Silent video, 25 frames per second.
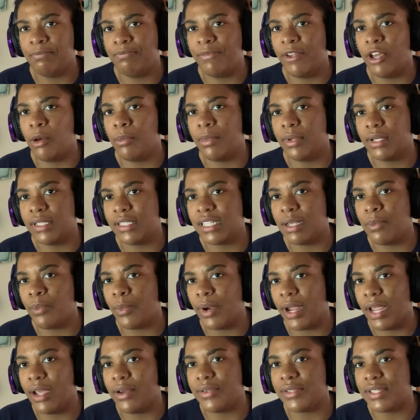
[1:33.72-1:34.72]
Filming
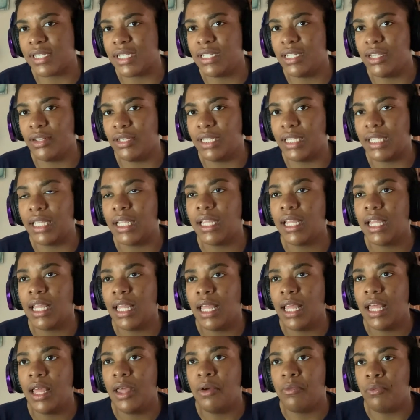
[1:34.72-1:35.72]
somewhere else, clearly.
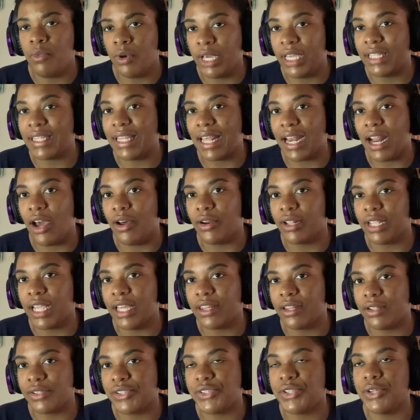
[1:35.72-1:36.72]
We'll get that all
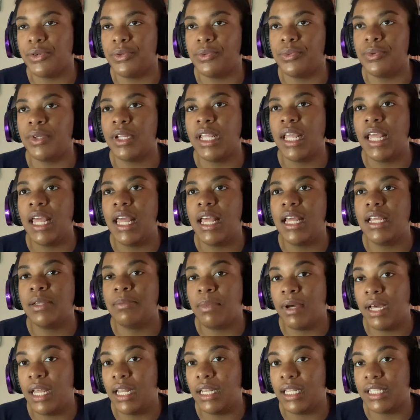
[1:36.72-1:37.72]
together soon.
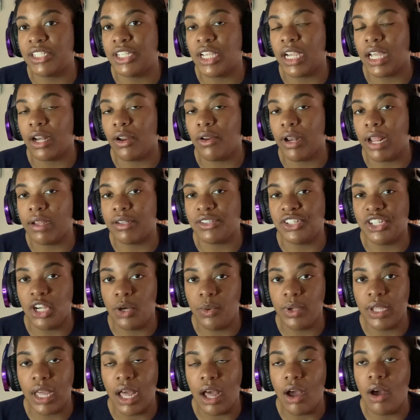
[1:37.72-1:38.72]
But let's check it on out,
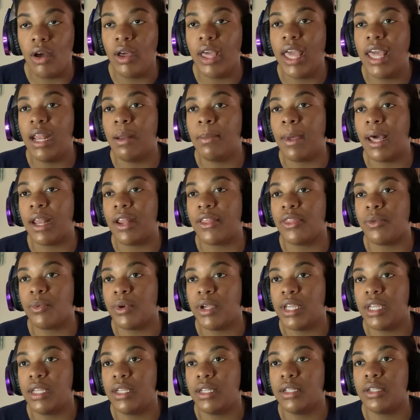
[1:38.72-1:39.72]
show y'all, in about a
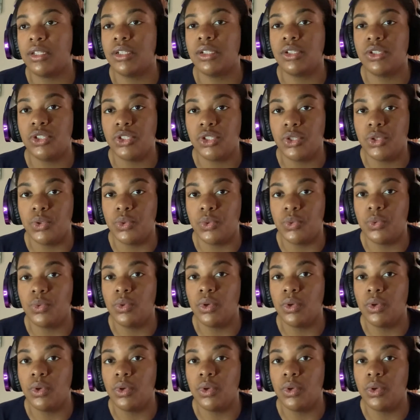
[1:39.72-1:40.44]
3, 2, 1.